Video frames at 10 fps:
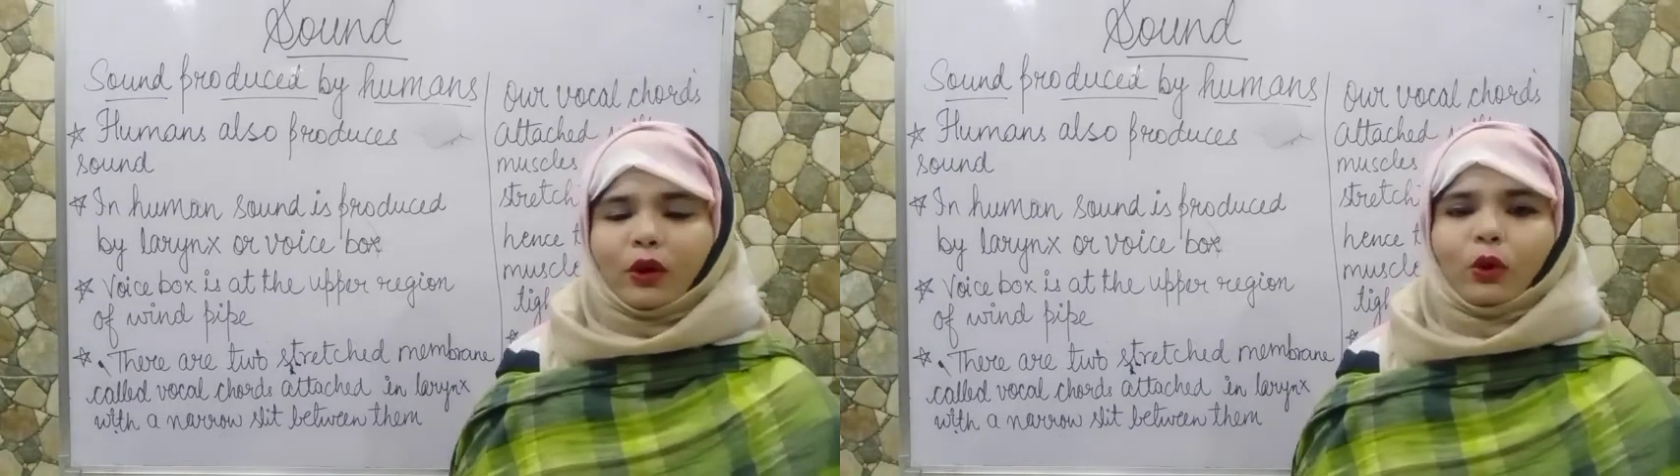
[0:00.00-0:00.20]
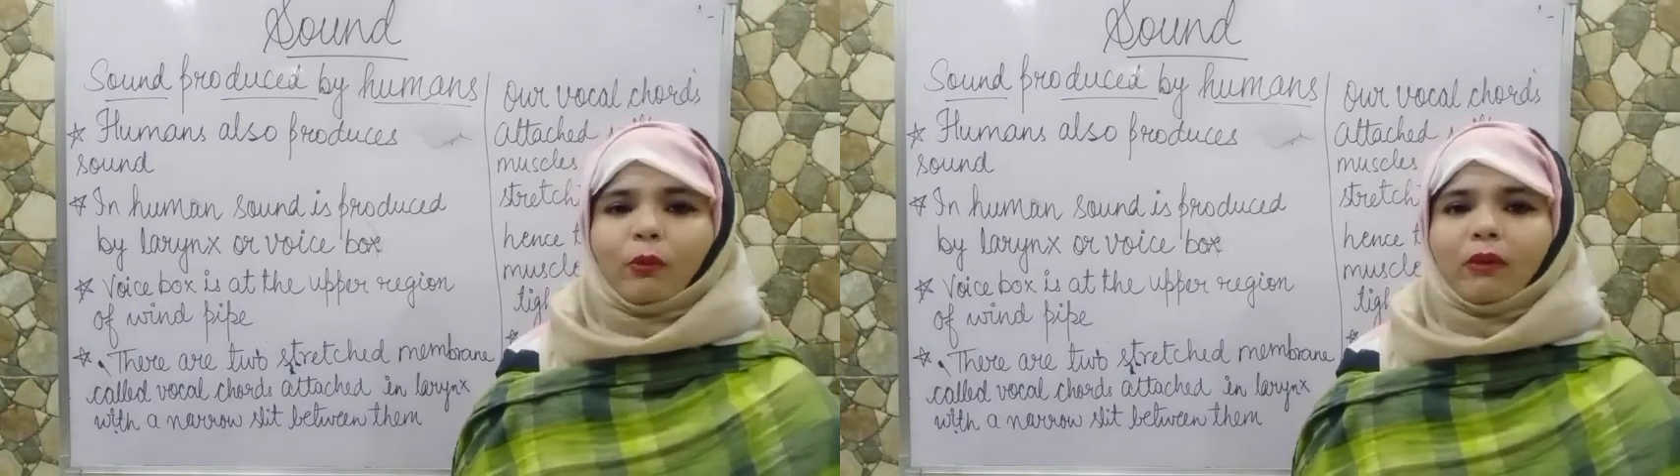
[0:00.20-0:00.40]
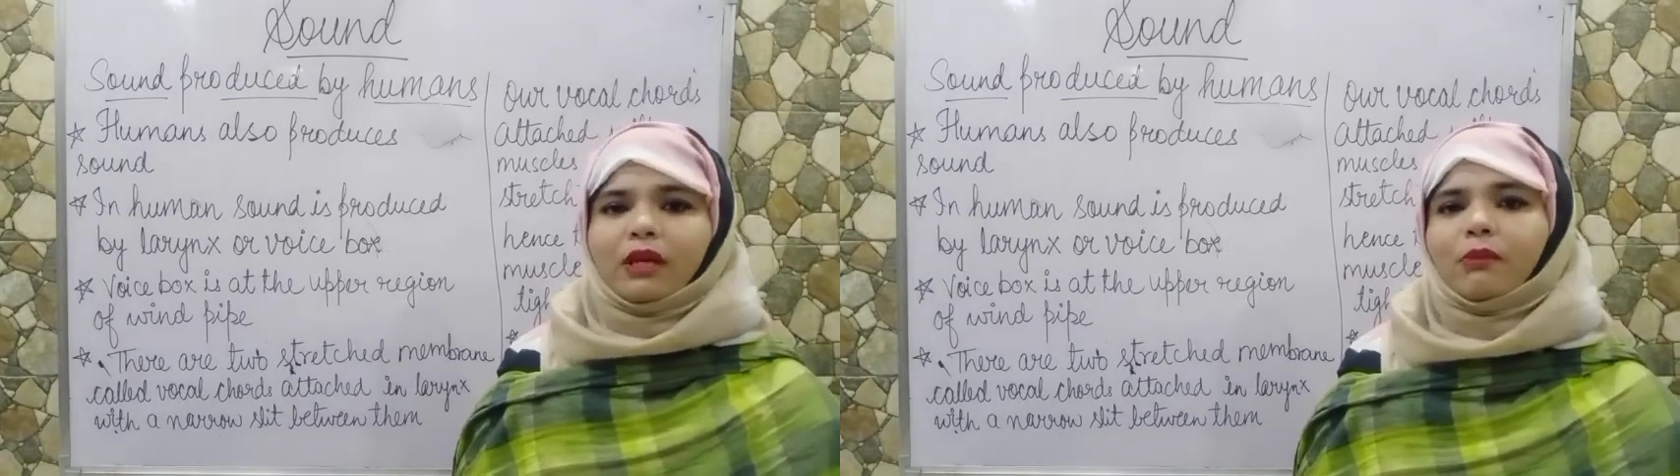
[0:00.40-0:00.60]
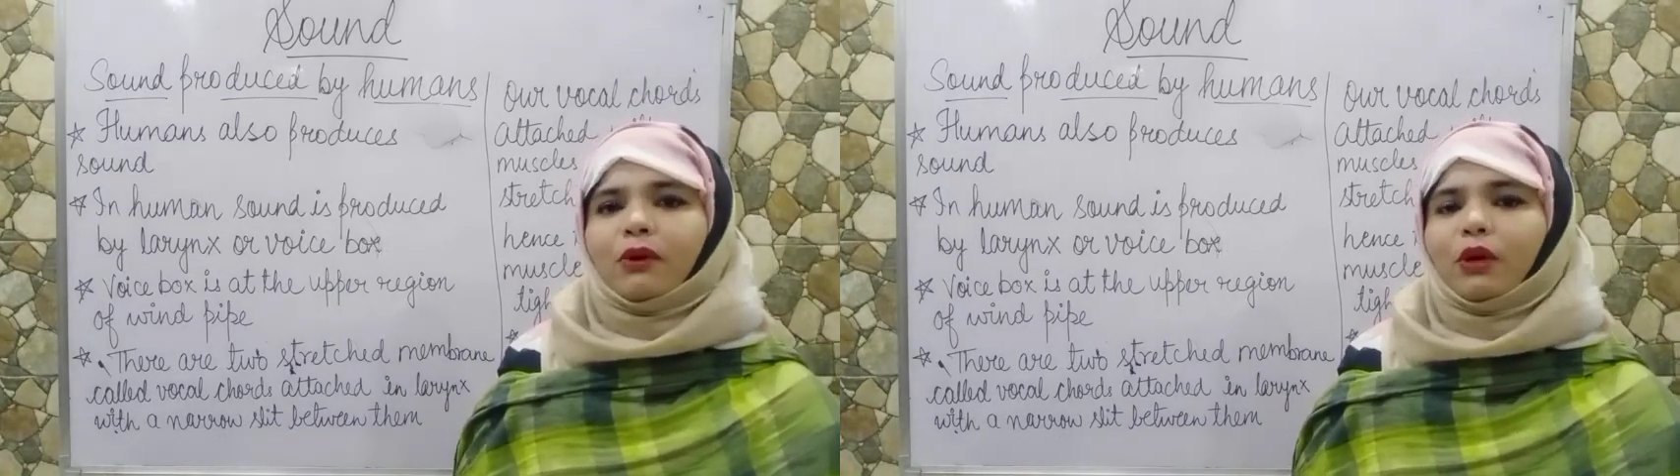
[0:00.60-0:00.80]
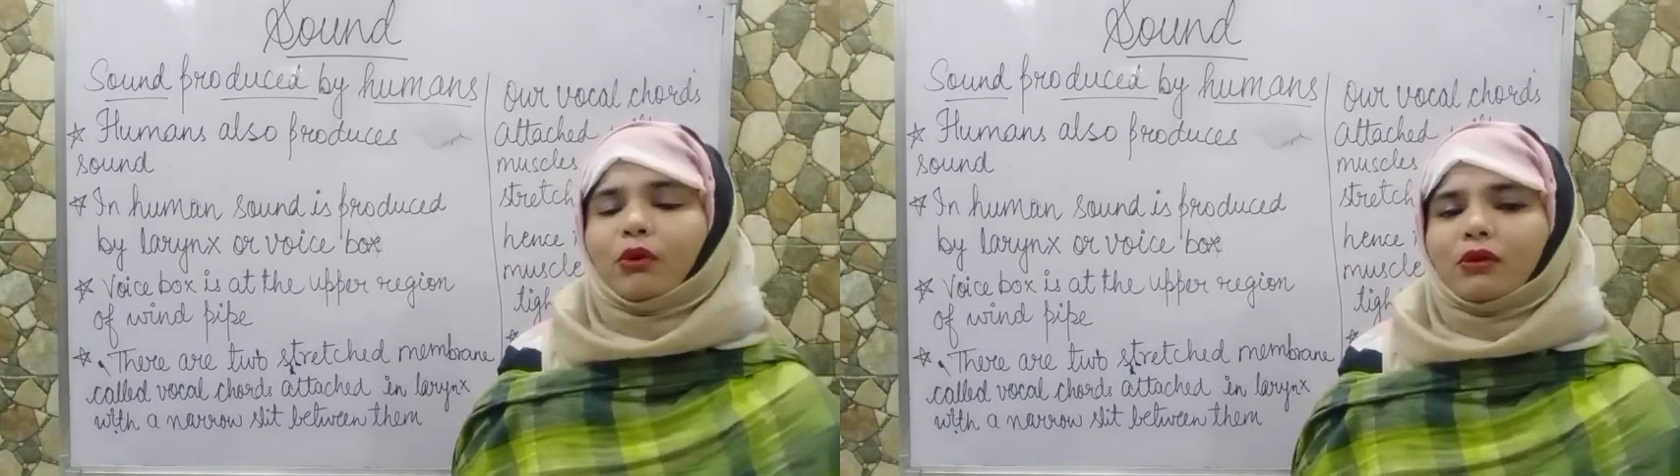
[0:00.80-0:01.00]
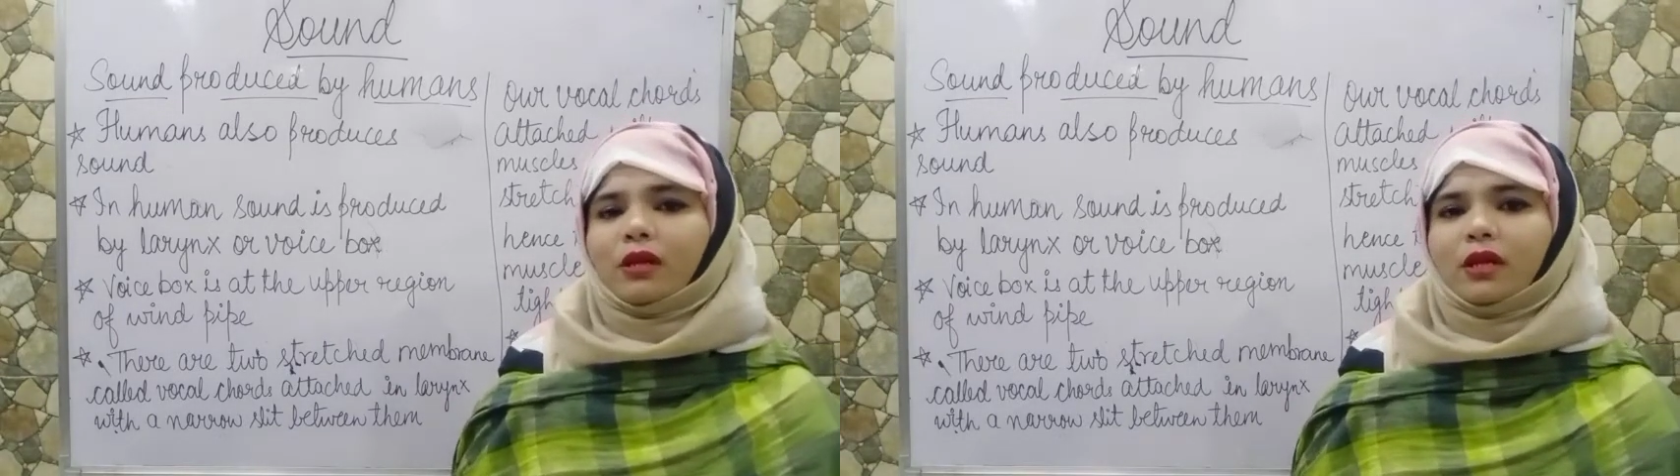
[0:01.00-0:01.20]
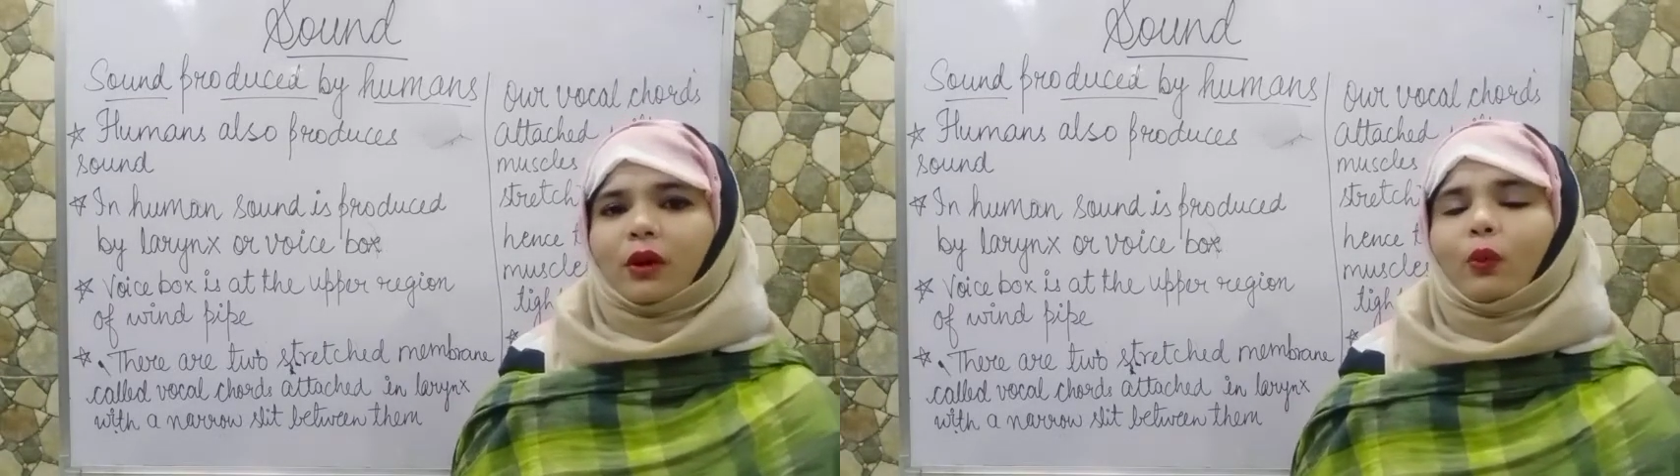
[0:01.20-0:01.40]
humans produces a